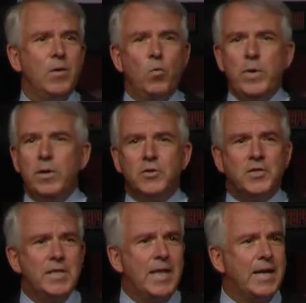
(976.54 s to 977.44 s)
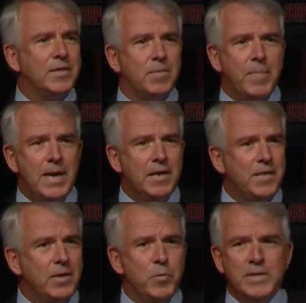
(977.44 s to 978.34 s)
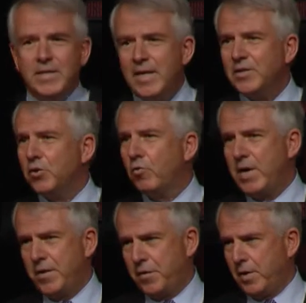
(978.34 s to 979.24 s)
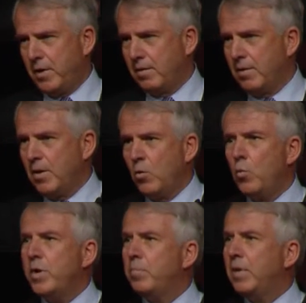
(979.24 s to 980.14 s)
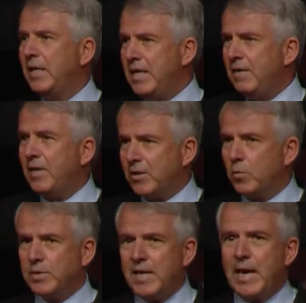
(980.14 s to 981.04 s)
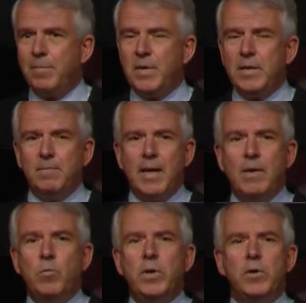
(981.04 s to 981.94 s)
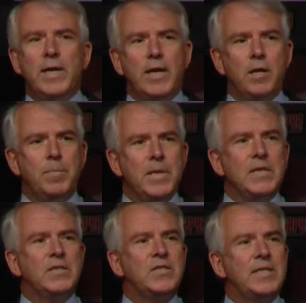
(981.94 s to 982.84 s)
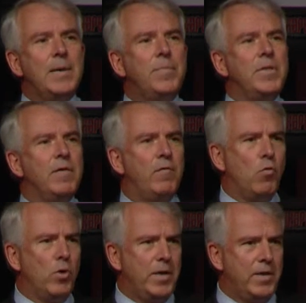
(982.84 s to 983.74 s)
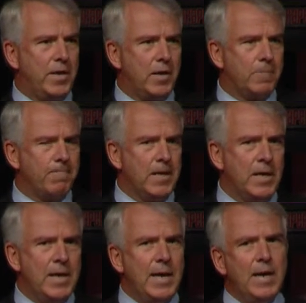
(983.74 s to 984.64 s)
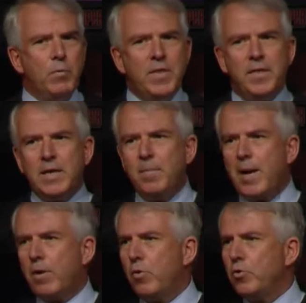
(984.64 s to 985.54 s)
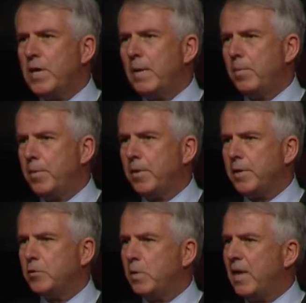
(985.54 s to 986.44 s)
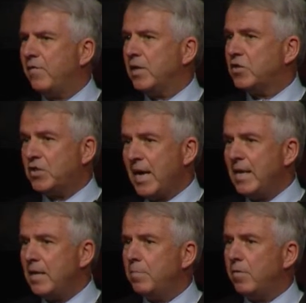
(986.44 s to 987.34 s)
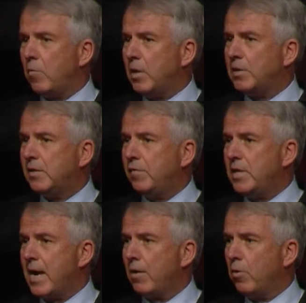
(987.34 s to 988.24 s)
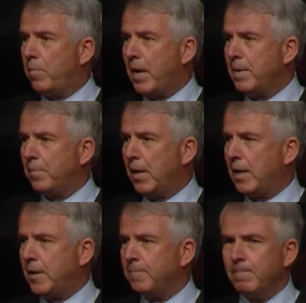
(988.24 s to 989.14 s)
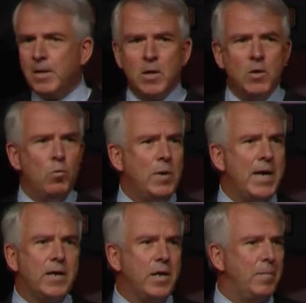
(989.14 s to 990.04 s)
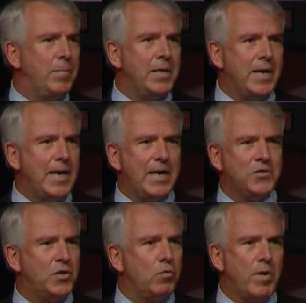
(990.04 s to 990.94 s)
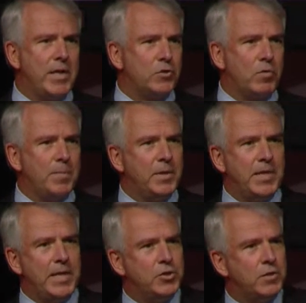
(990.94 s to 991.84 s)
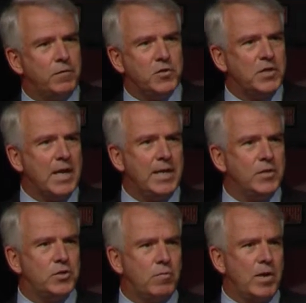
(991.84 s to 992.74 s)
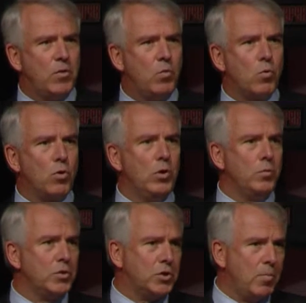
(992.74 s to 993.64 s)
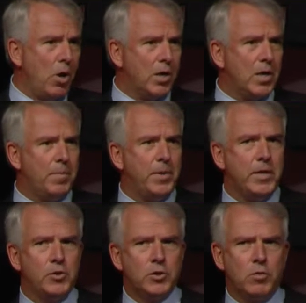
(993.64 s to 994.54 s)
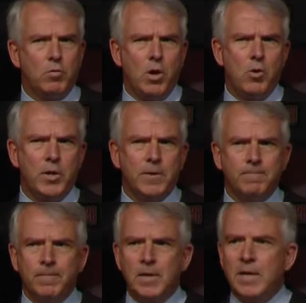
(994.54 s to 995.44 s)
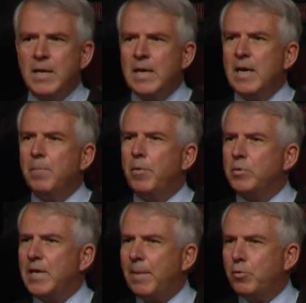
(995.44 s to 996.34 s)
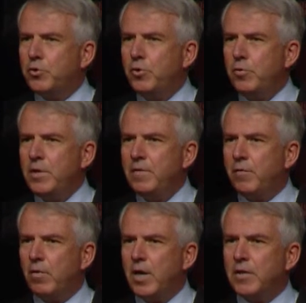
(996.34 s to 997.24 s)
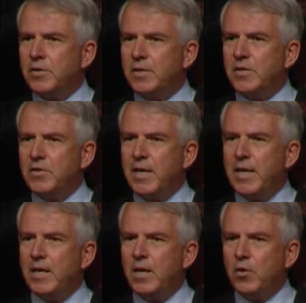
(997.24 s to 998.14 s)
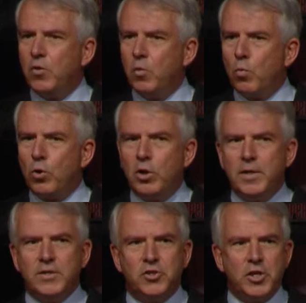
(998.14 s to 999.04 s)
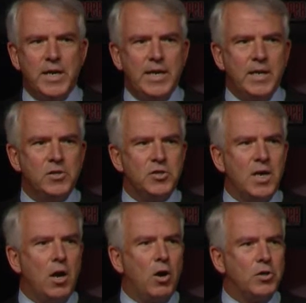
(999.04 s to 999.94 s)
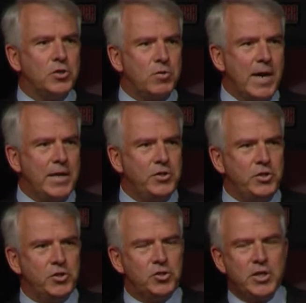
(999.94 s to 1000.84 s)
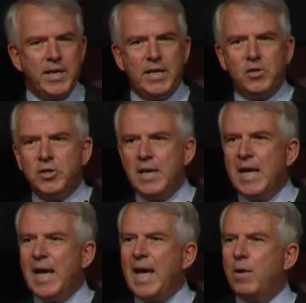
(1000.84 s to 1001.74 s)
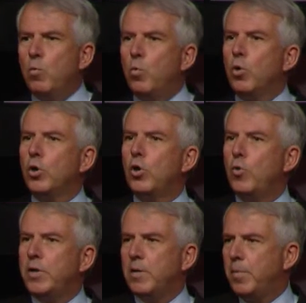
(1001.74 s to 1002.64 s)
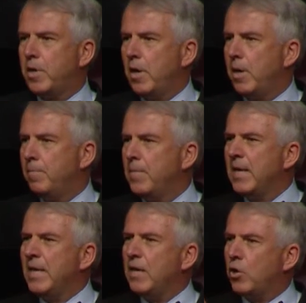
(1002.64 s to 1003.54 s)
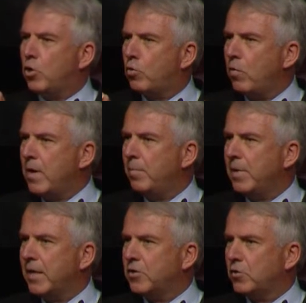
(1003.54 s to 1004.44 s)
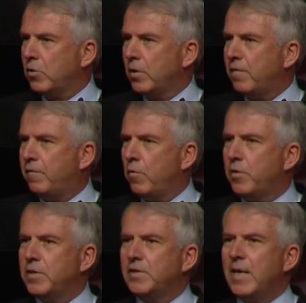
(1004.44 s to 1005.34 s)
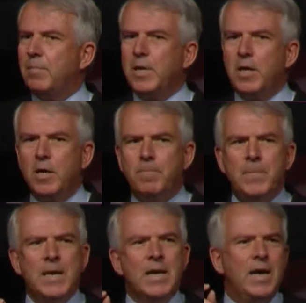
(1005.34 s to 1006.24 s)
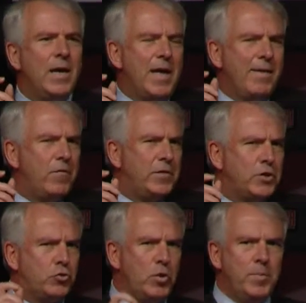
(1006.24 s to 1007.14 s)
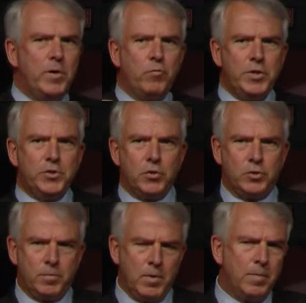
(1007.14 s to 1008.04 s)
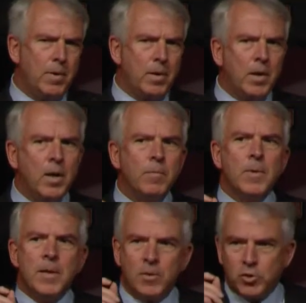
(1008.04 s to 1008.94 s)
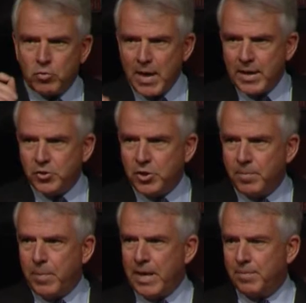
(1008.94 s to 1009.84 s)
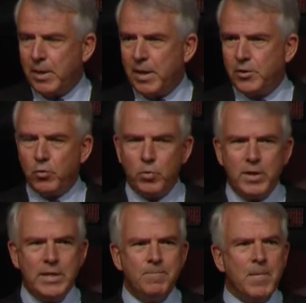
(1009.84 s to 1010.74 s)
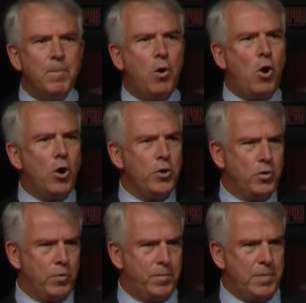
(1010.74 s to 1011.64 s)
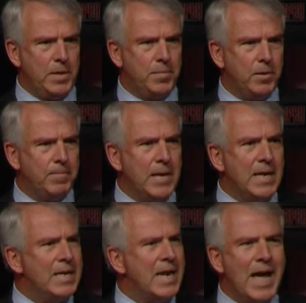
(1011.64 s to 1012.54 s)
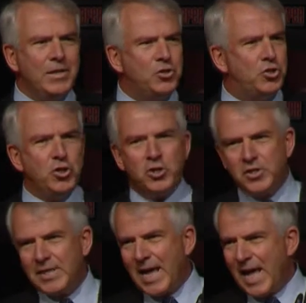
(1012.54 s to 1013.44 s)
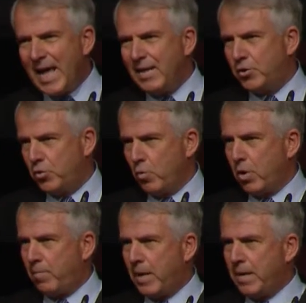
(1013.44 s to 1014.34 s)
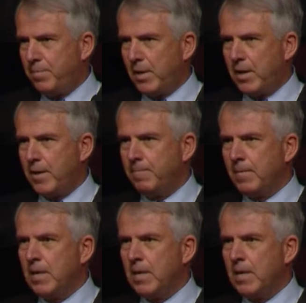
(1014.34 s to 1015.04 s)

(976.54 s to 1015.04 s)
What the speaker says: We don't see that as a bad thing. We see that as a great thing. We believe that's what's happening, and we're going to help step in the void there. And we think about our own capabilities. We have an exciting but relatively narrow pipeline. We're not a company that has the greatest reputation for science around the world. We're a small company and just growing. But it was an opportunity for us to say, the world has changed, our strategy should change, and we're going to become incredibly externally focused and have a distributed research strategy and pipeline to really partner with people. Not just to add to our pipeline,